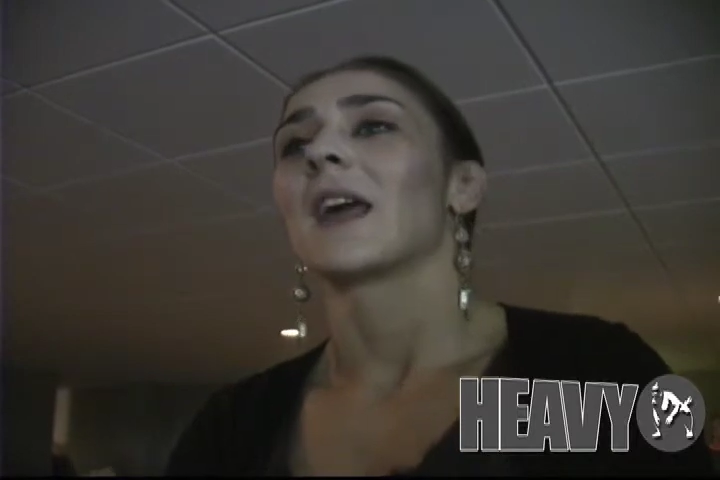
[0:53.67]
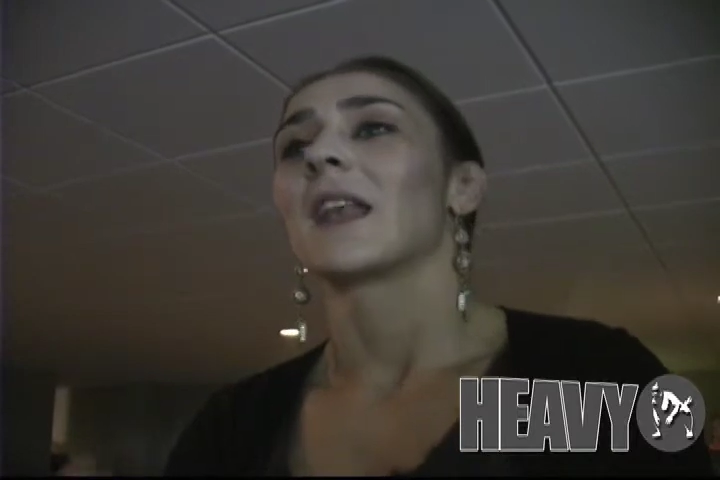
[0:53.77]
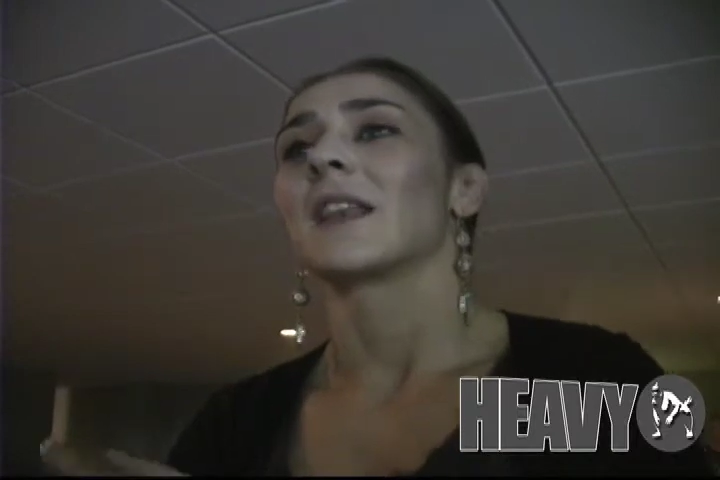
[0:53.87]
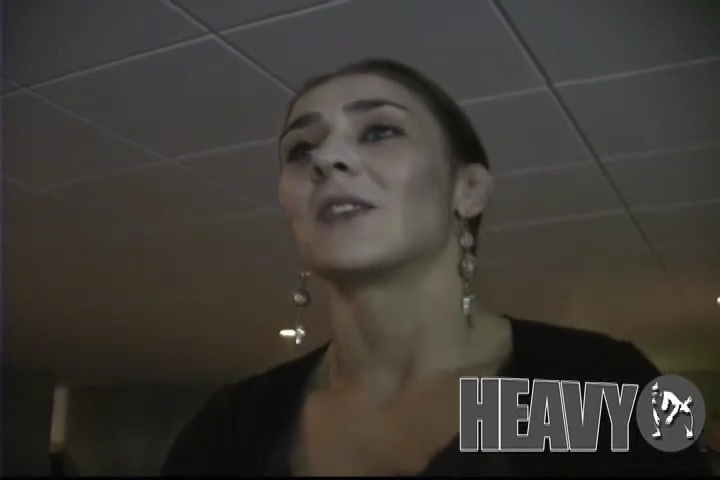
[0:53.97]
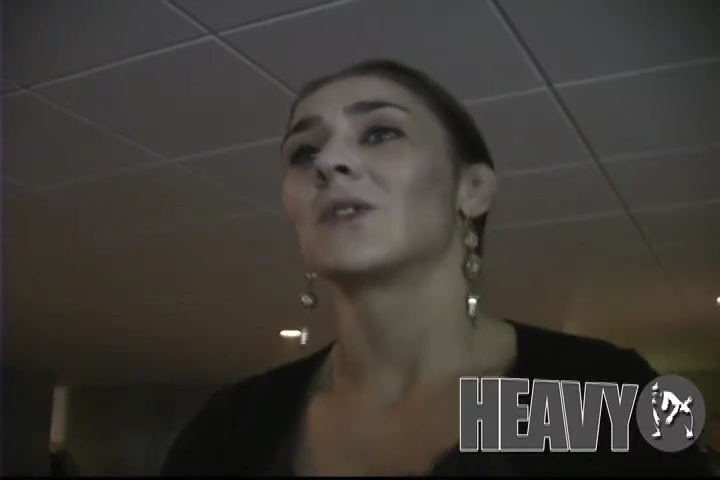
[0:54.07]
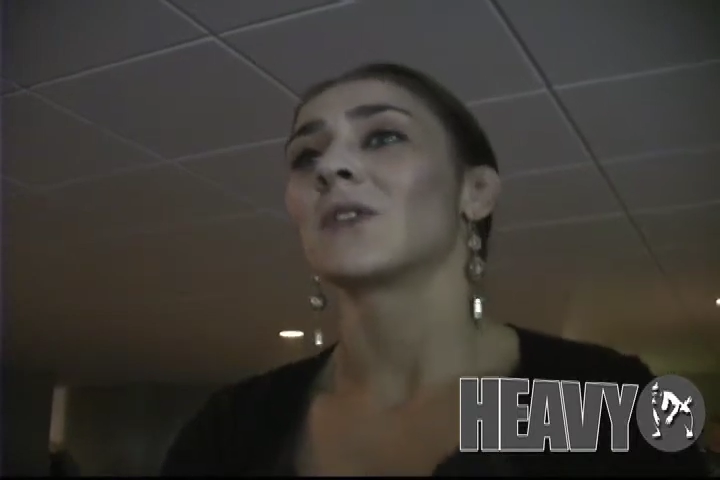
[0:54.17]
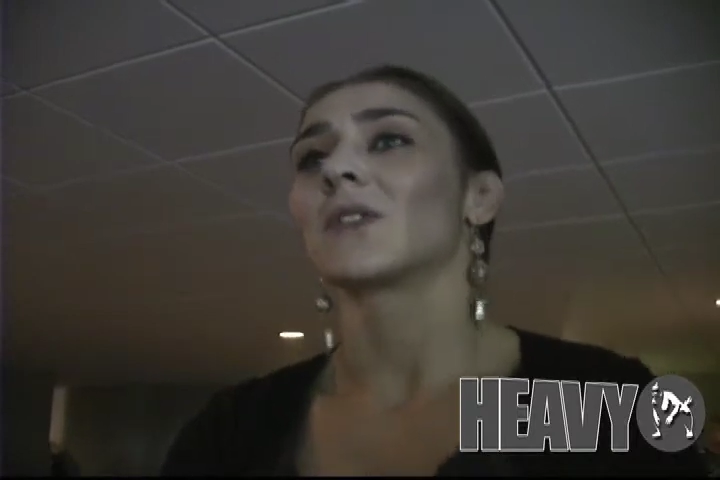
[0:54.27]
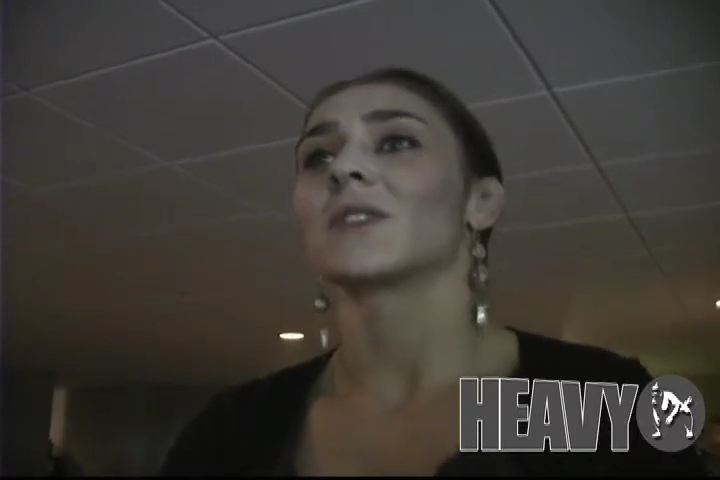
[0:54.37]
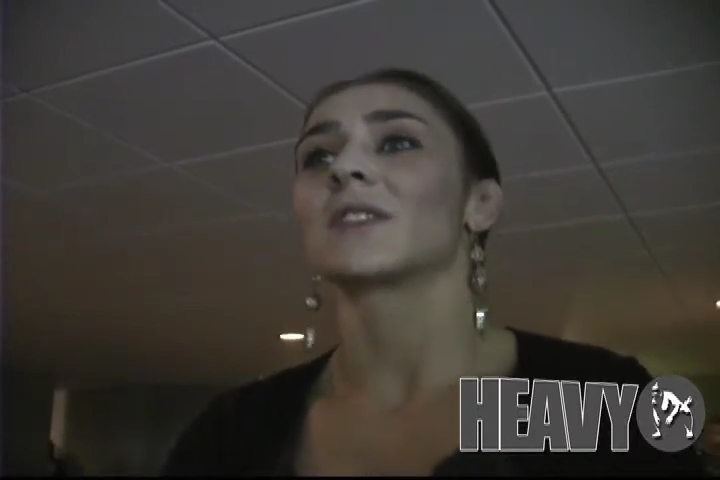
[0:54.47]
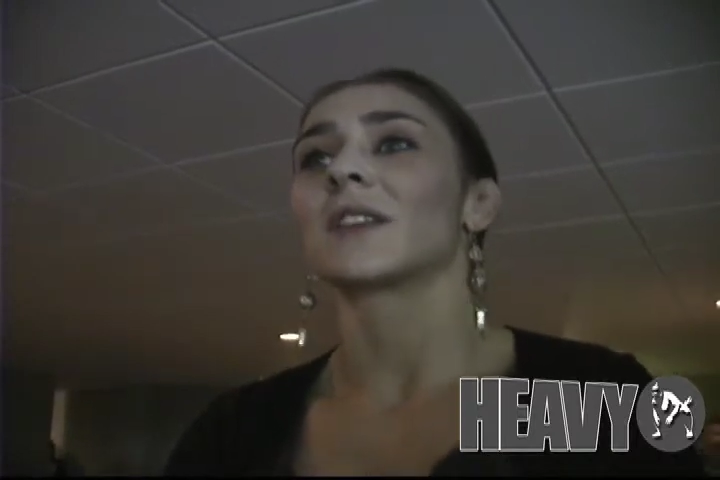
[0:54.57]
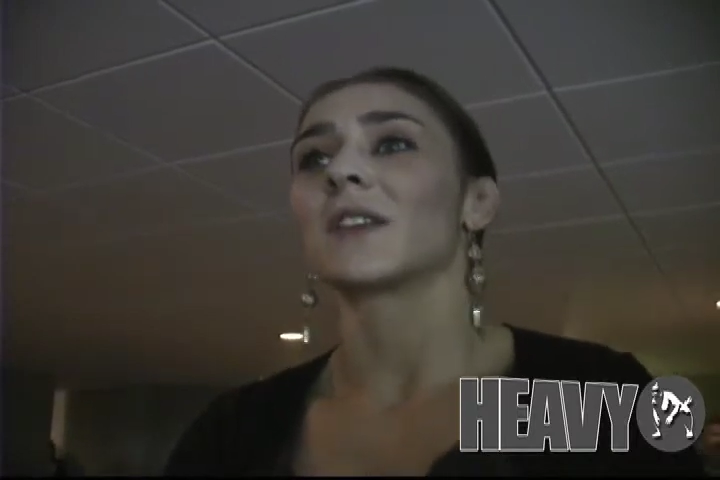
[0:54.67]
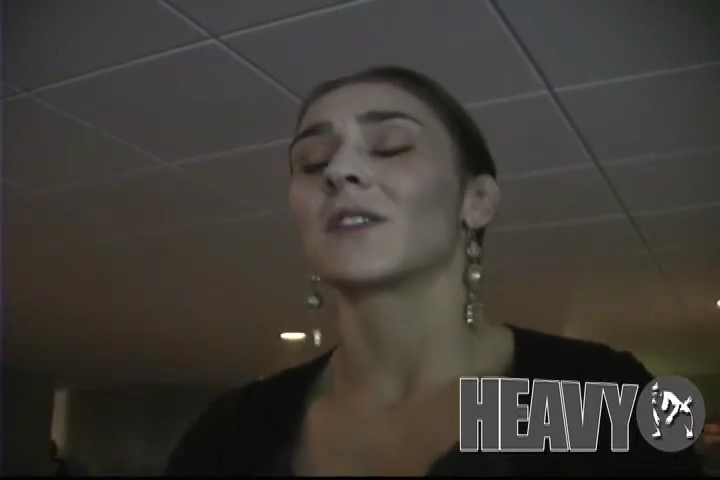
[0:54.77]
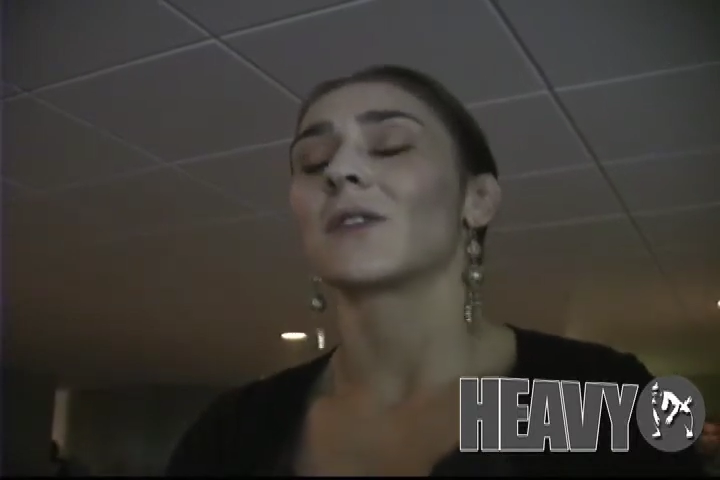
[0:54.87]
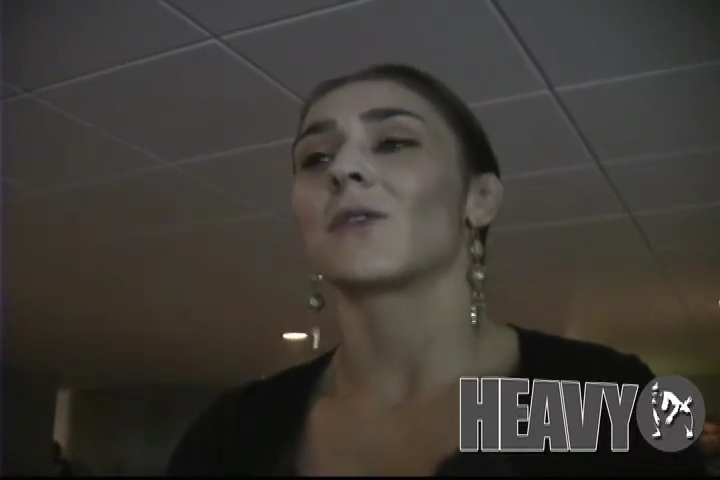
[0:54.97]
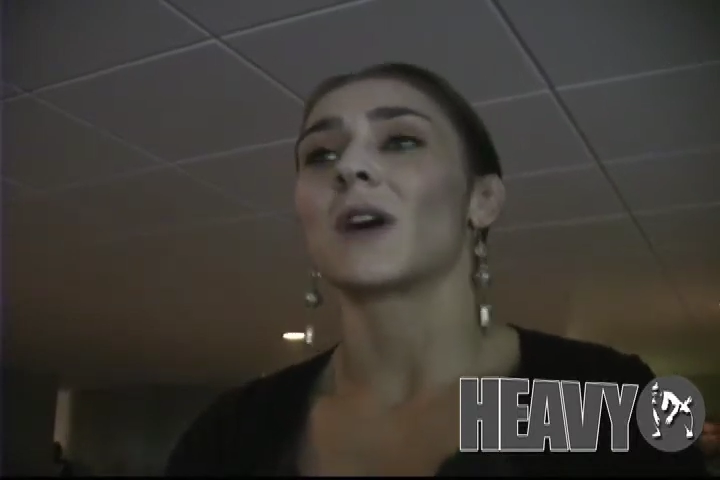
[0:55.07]
and they do not
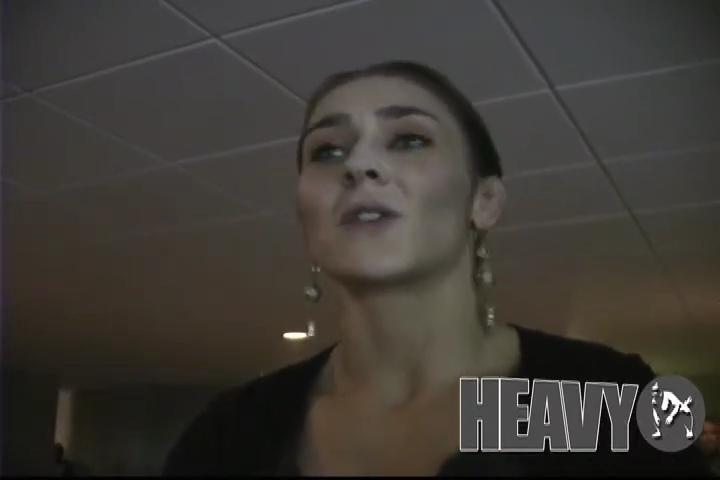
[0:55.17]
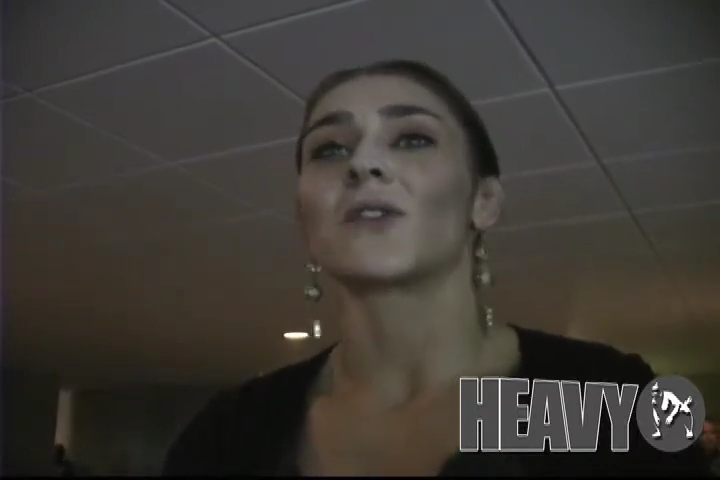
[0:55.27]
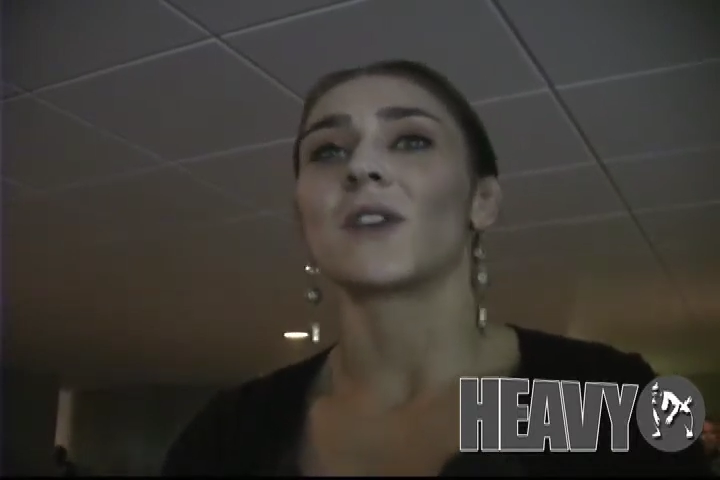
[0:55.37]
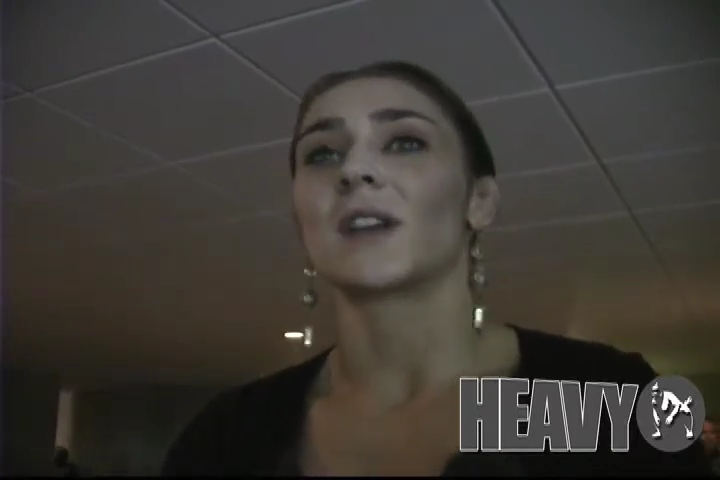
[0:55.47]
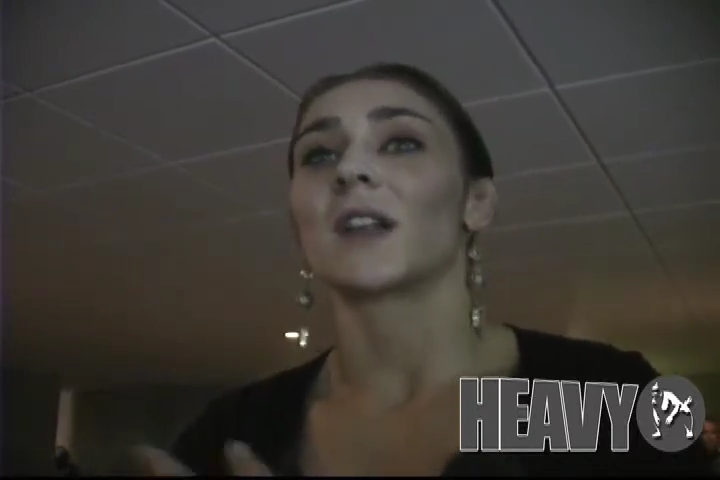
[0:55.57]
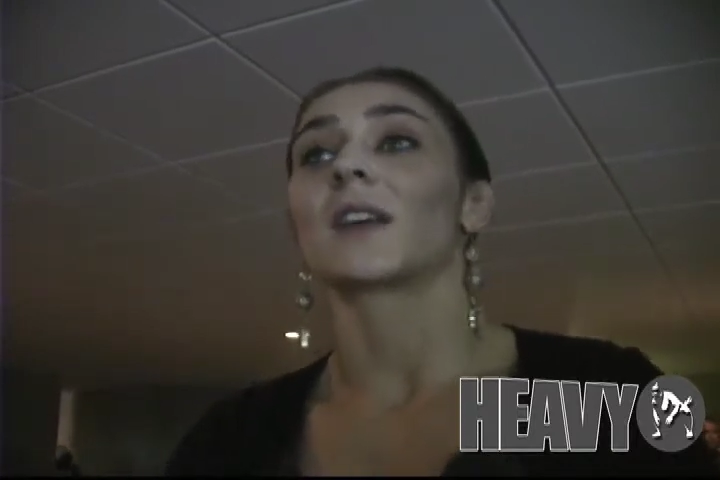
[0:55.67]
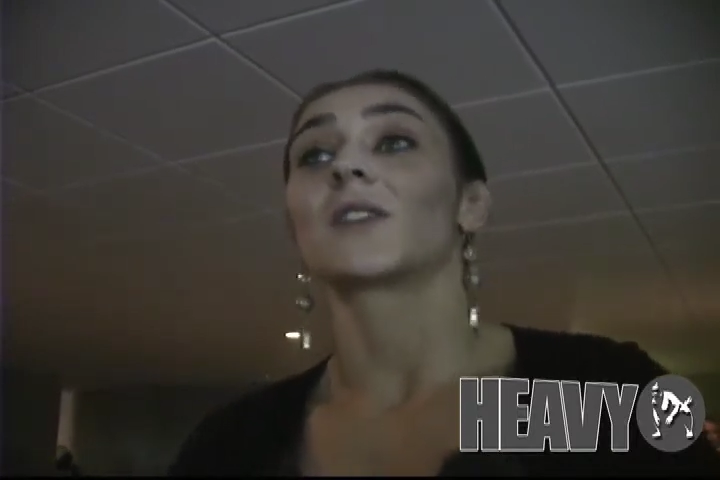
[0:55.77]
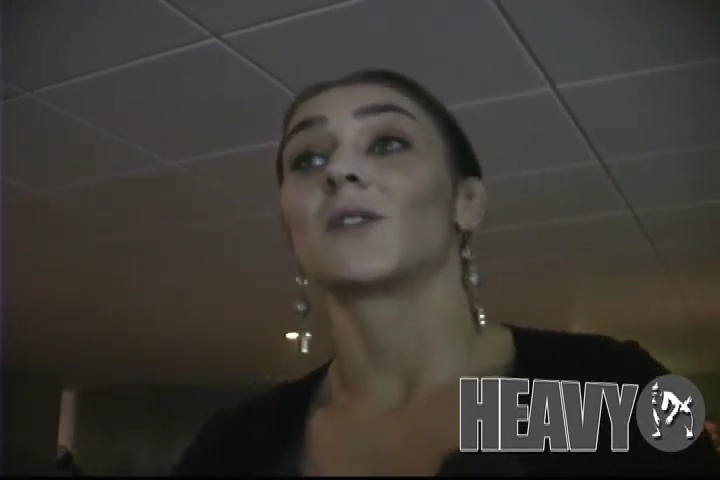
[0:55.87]
understand the ground fight like